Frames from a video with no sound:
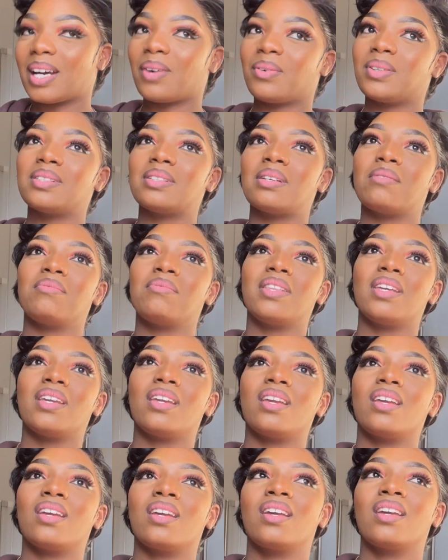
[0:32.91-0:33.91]
I want
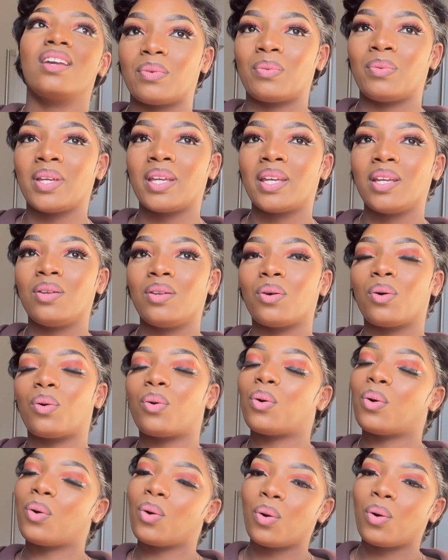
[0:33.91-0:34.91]
something we can
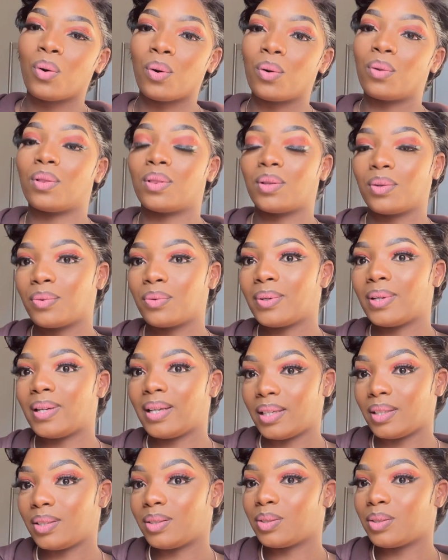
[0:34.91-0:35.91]
all
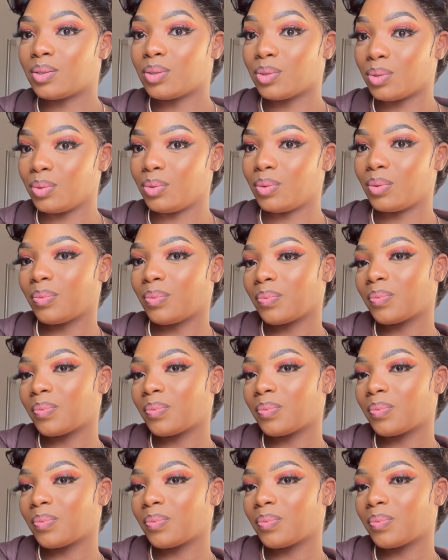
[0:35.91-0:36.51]
relate to.